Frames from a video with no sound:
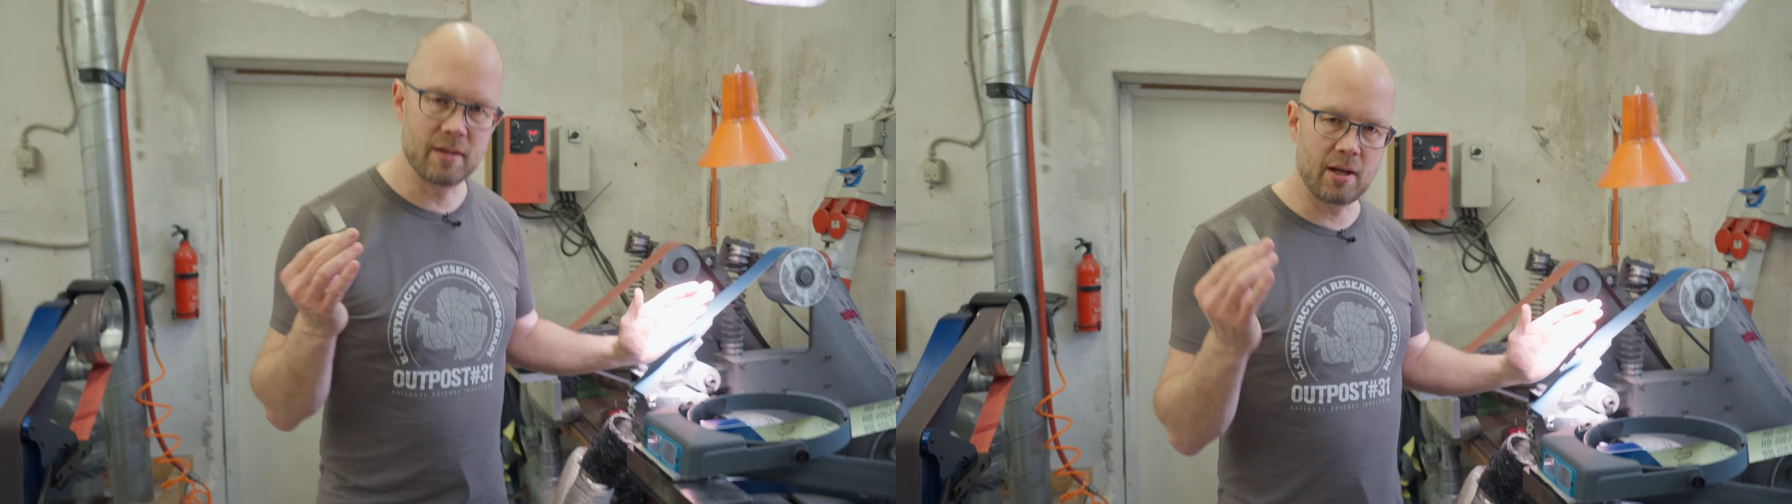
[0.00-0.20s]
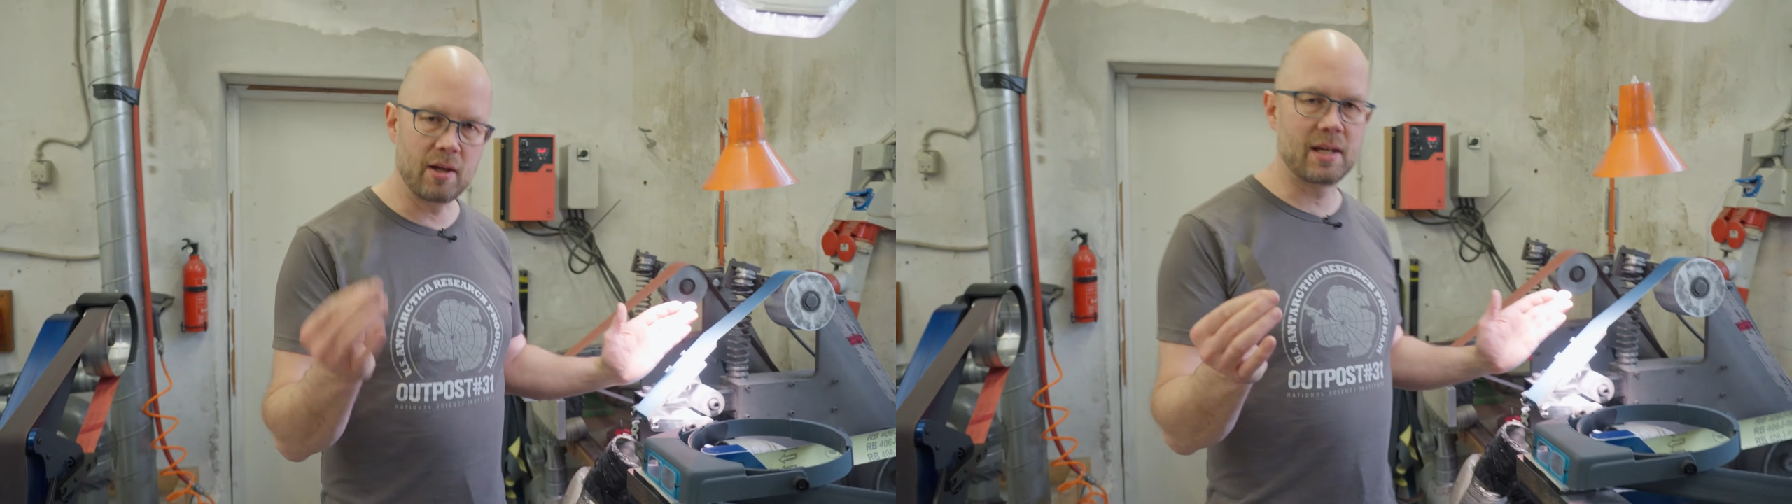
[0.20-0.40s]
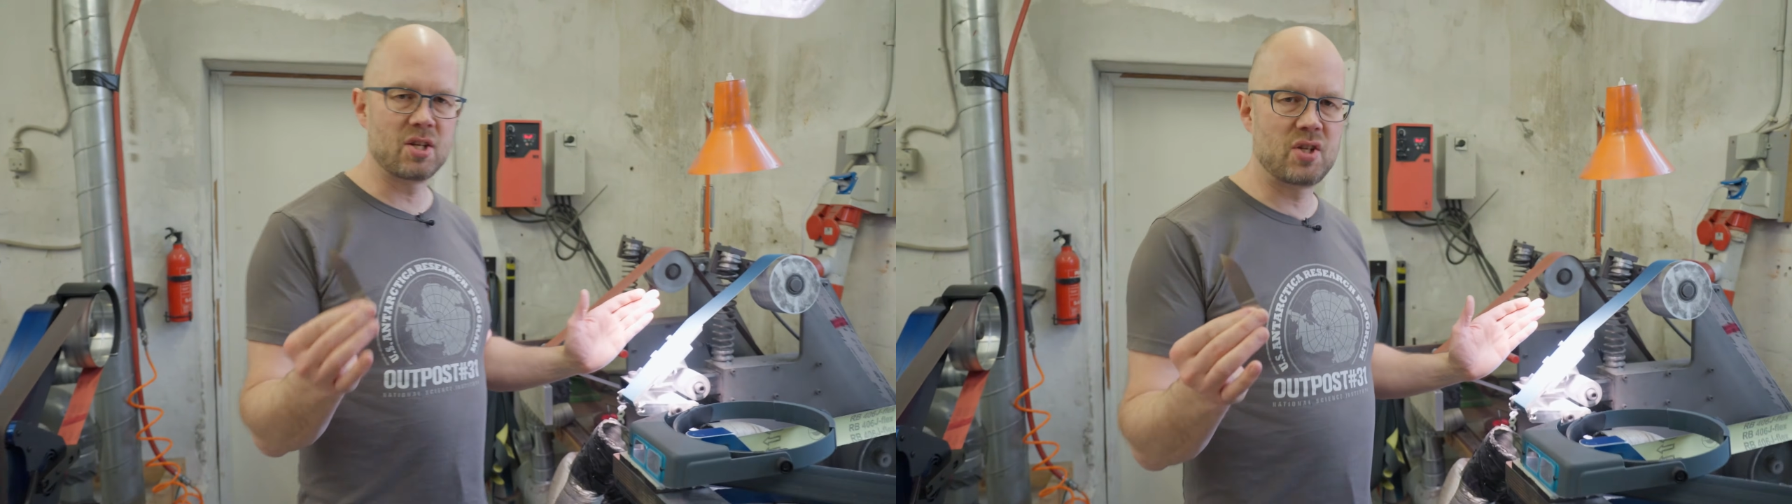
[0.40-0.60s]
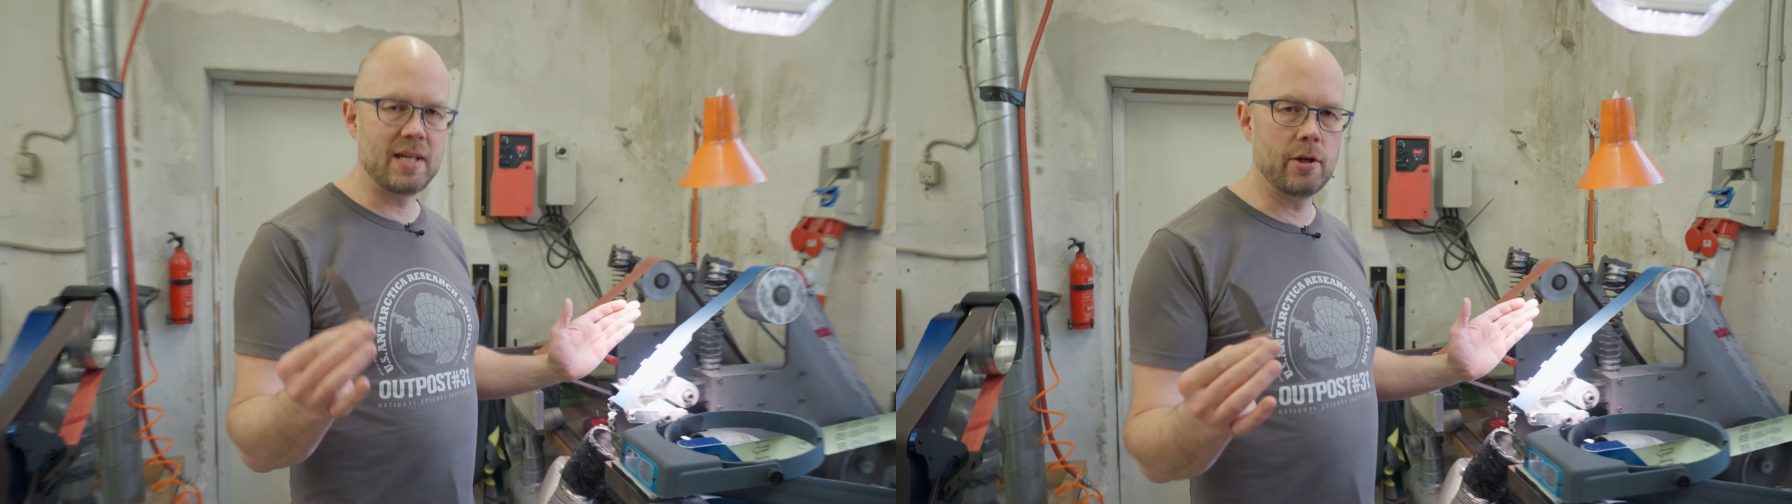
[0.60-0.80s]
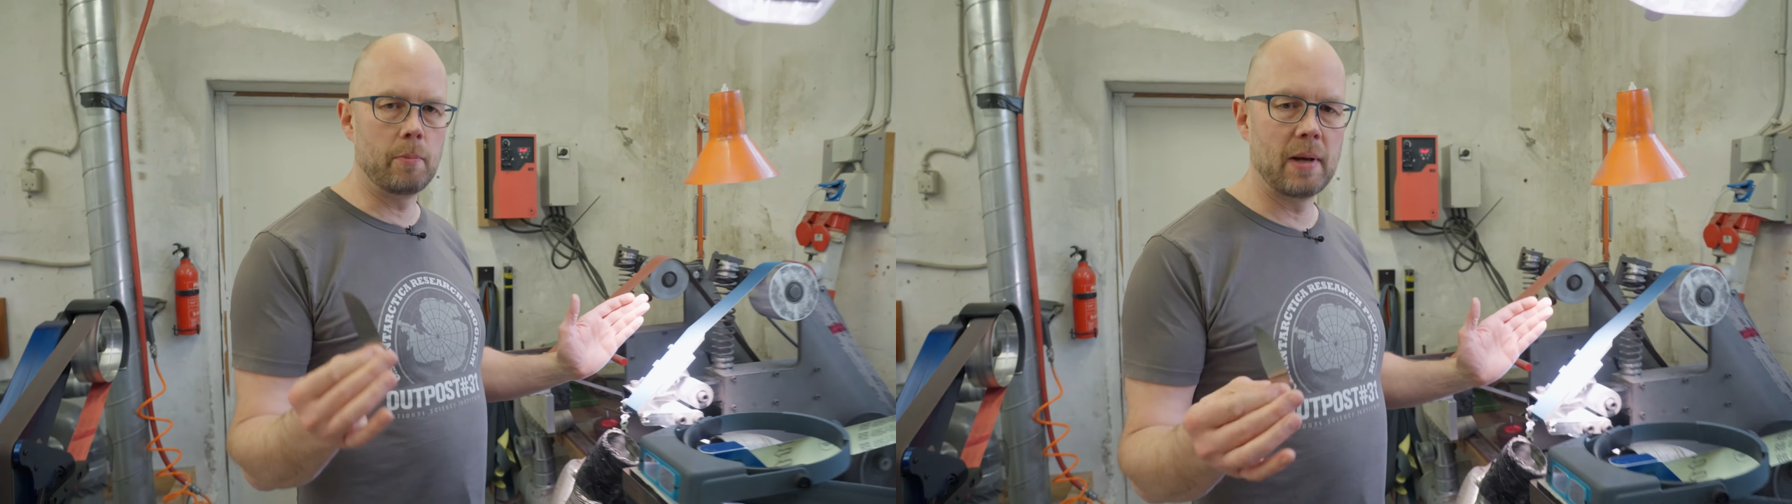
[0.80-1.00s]
The
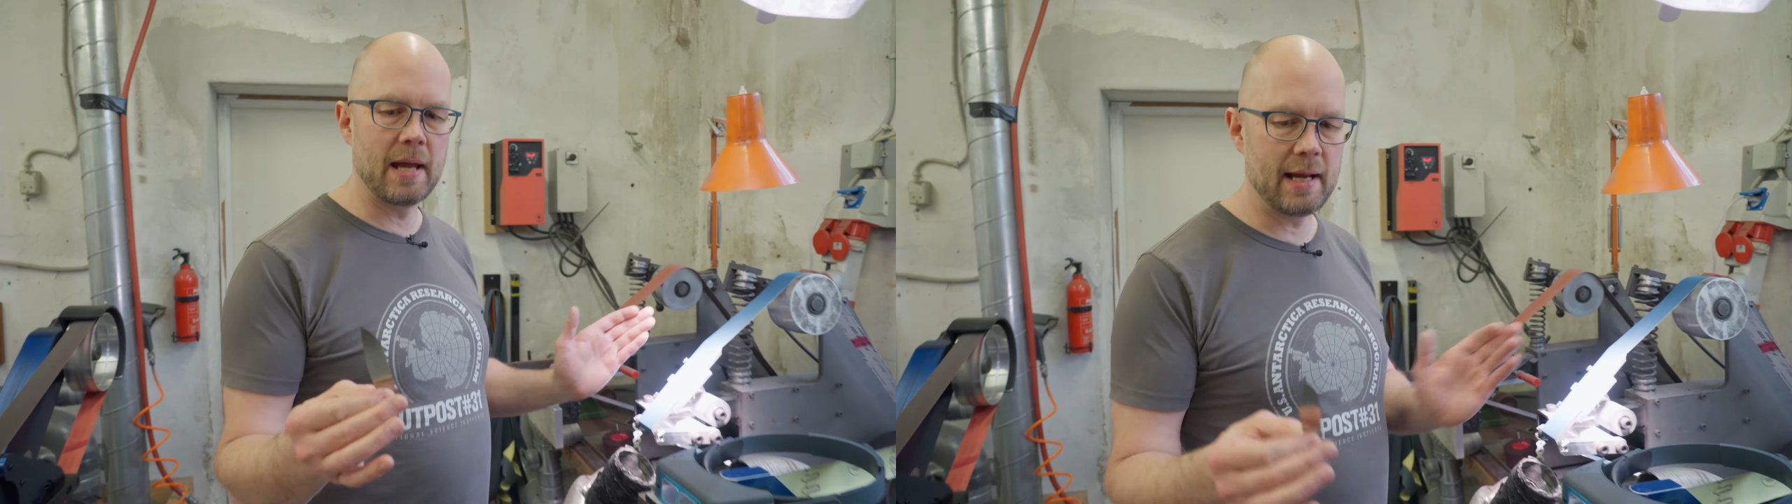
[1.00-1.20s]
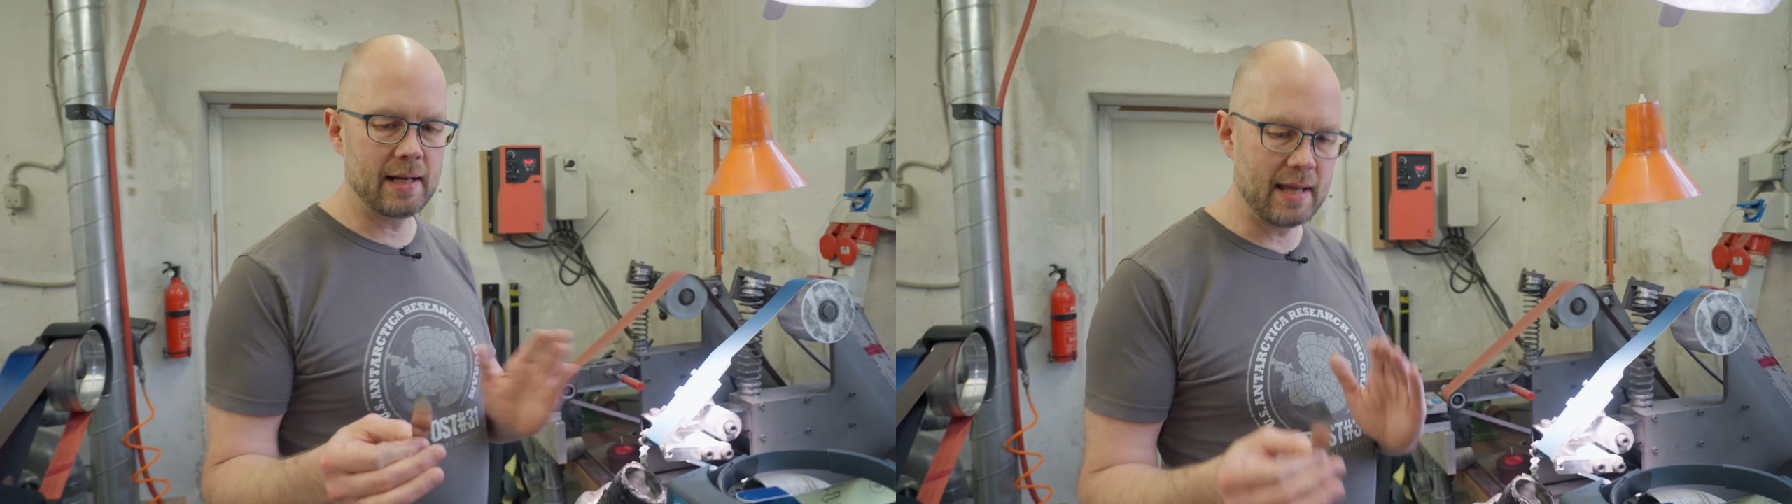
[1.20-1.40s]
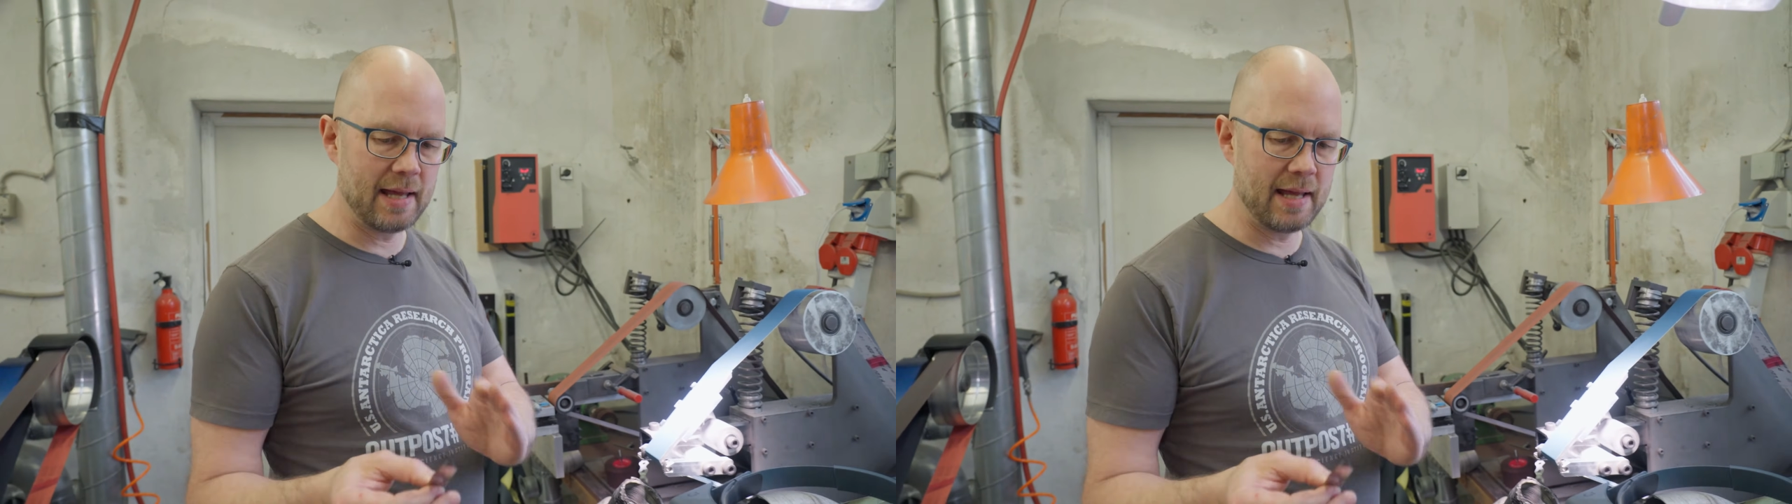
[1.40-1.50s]
casino blade